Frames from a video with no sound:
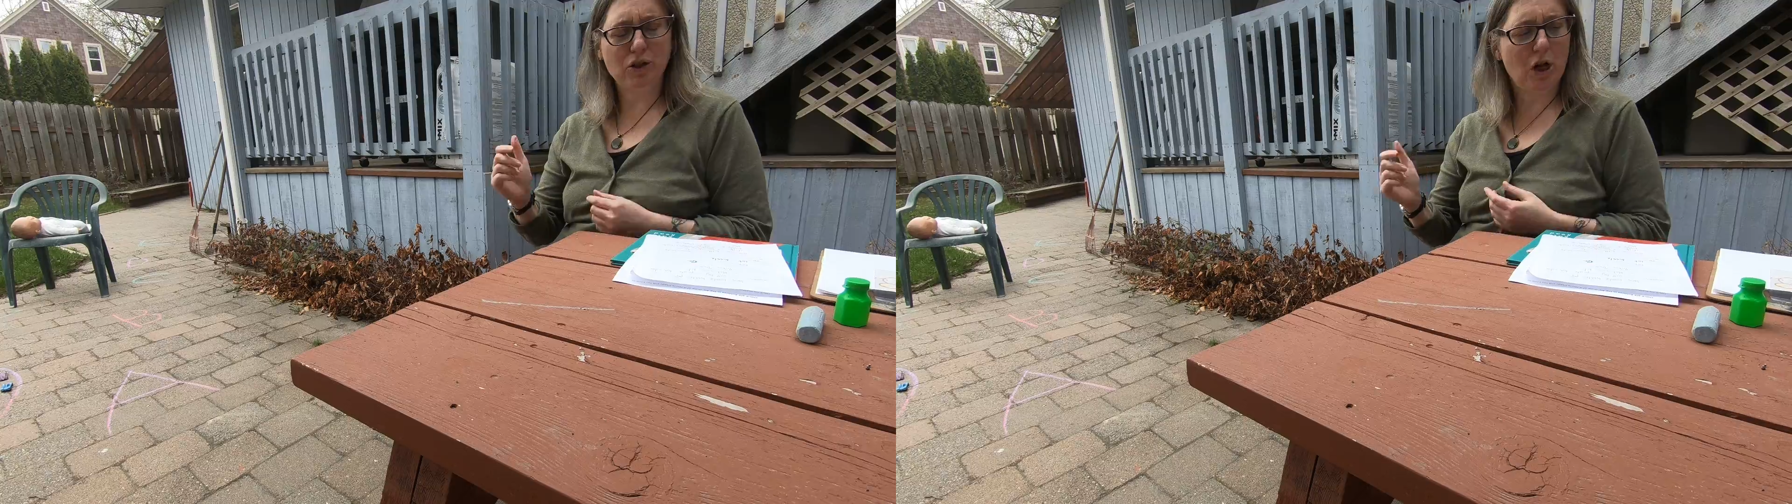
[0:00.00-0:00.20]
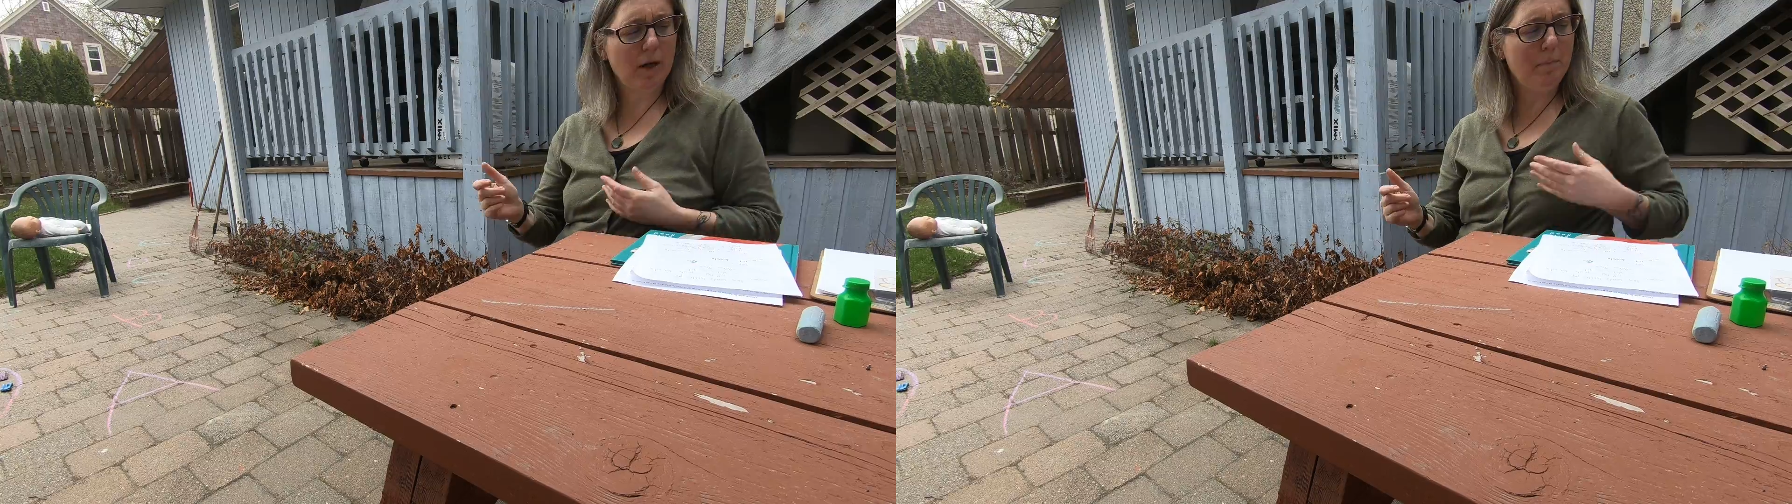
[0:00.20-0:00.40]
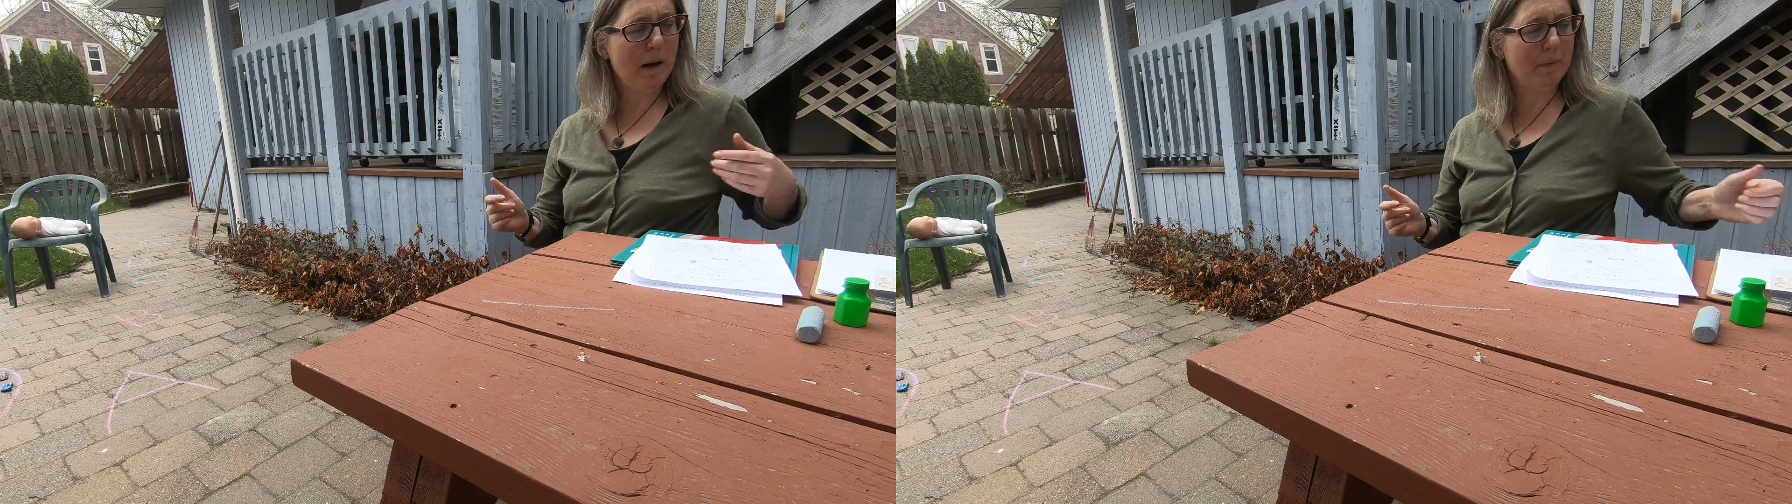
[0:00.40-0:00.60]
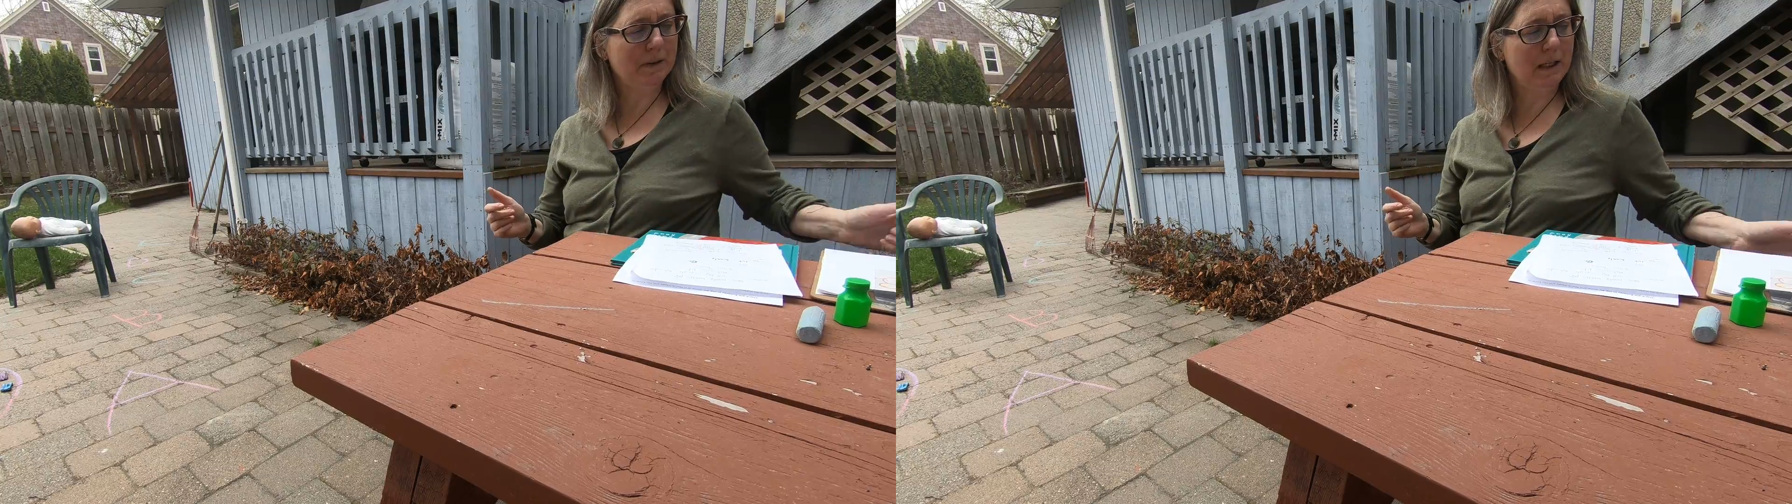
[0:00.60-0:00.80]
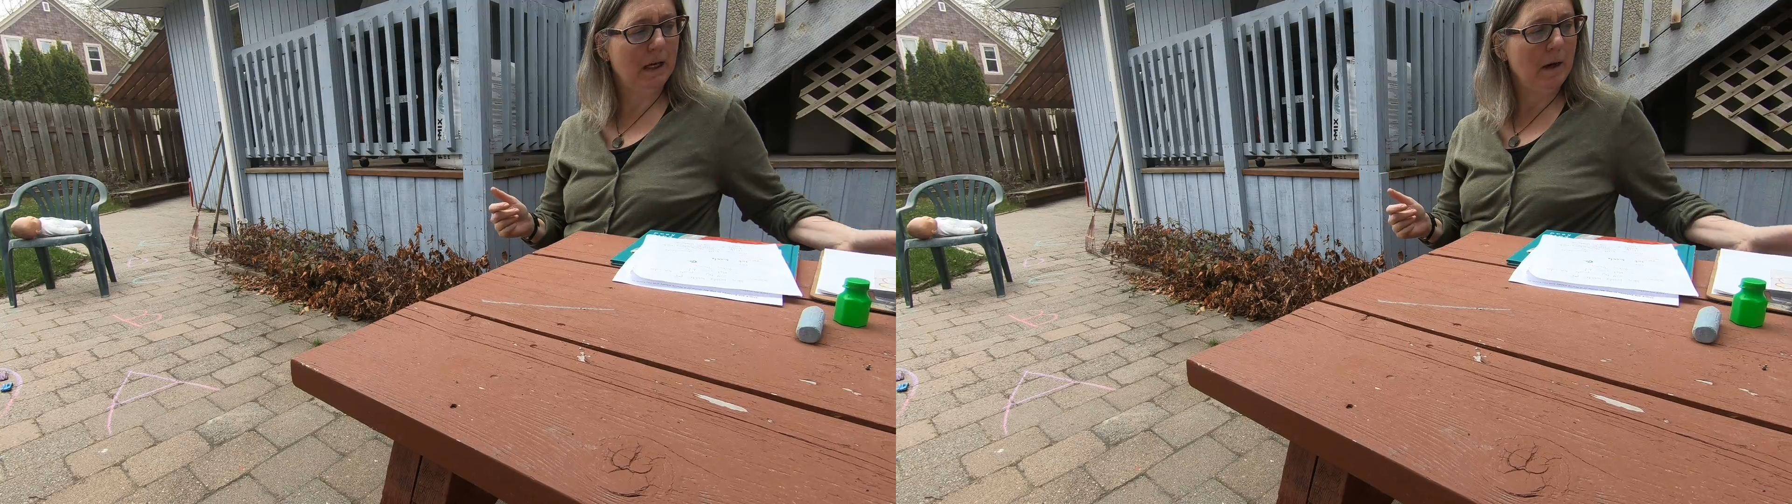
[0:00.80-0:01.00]
chalk and
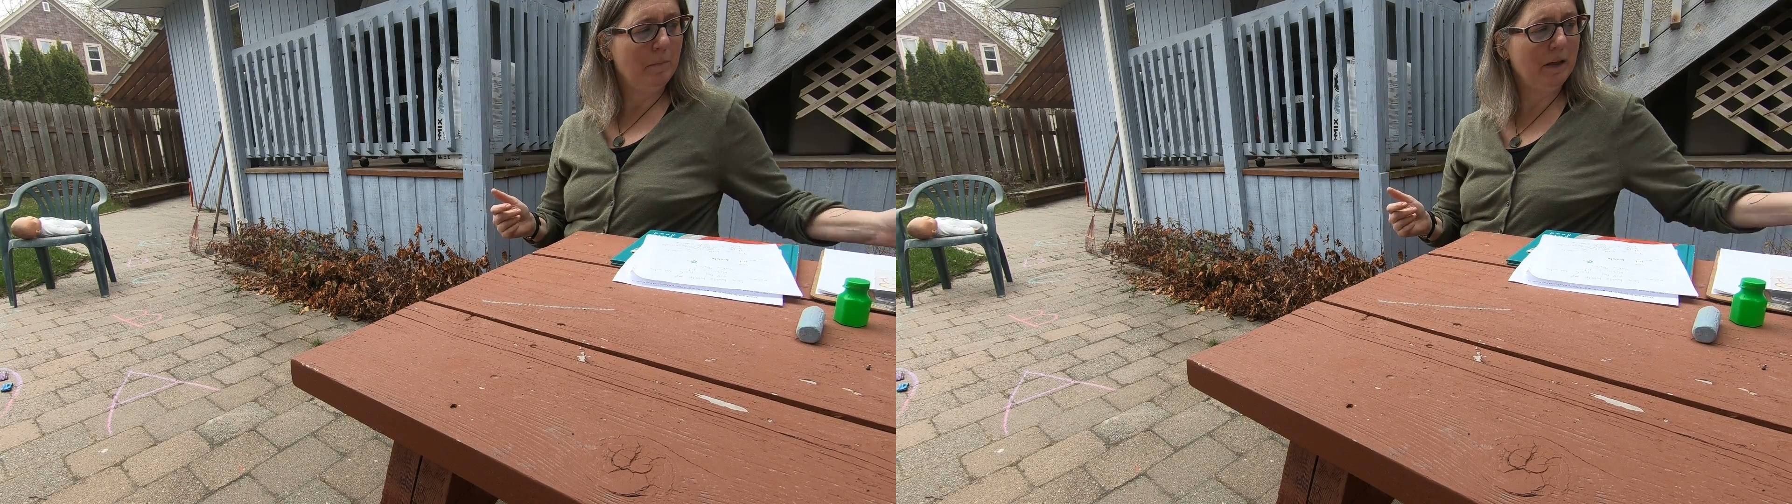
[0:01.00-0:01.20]
bubbles, but